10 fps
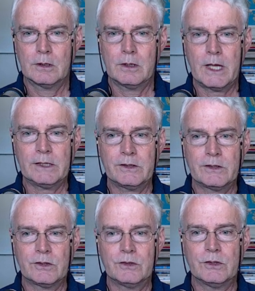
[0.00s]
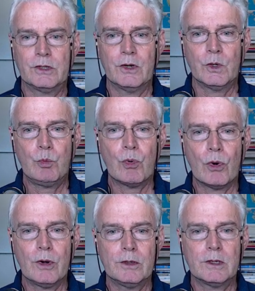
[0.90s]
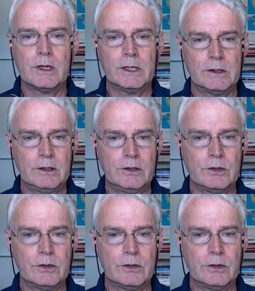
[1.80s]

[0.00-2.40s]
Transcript: accesses the serial port connected